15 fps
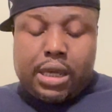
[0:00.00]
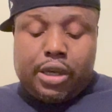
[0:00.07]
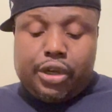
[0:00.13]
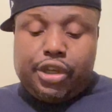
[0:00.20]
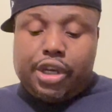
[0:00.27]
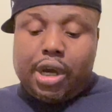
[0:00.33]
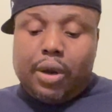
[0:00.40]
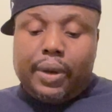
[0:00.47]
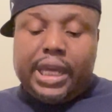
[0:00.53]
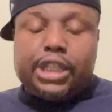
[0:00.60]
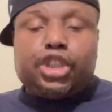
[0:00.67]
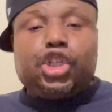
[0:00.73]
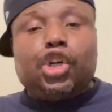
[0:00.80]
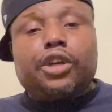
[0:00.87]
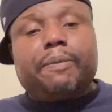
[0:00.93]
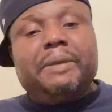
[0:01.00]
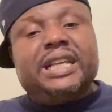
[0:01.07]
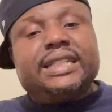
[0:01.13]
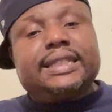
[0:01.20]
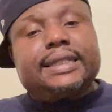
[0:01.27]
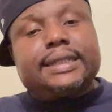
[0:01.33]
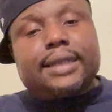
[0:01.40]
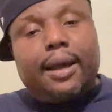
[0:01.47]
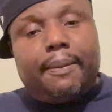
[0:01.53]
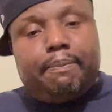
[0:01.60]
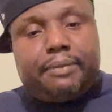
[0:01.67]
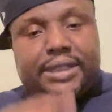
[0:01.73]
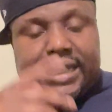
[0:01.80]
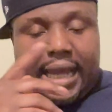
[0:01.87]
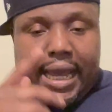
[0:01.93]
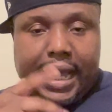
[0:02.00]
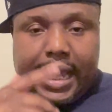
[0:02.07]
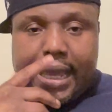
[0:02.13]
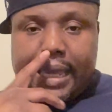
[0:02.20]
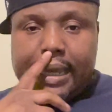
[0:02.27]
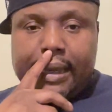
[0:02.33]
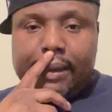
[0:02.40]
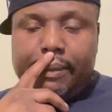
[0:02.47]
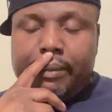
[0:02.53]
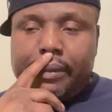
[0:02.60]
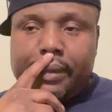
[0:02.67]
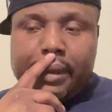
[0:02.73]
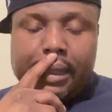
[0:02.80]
You know, it took me some time